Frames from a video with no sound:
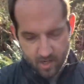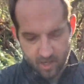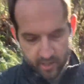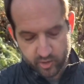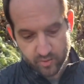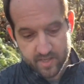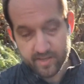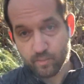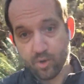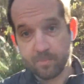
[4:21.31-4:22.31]
a tree
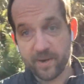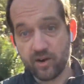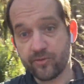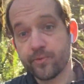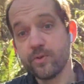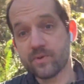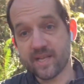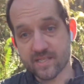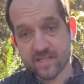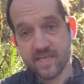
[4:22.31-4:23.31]
that will bear fruit
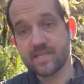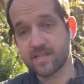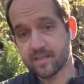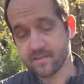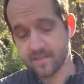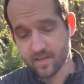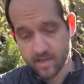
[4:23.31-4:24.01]
in seasons,